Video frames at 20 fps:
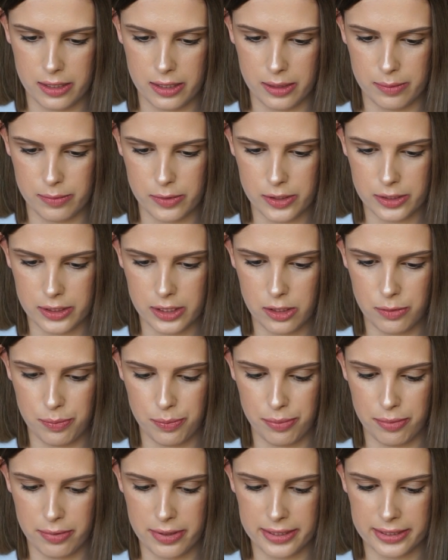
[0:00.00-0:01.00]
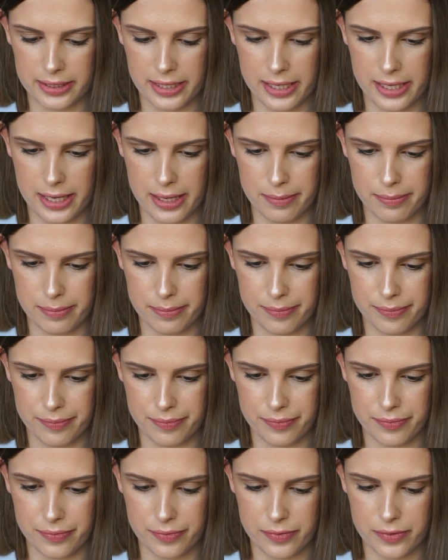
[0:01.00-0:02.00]
I'm just going to bring that up
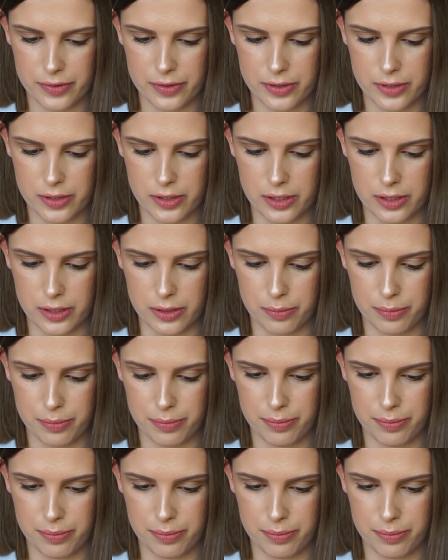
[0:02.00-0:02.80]
to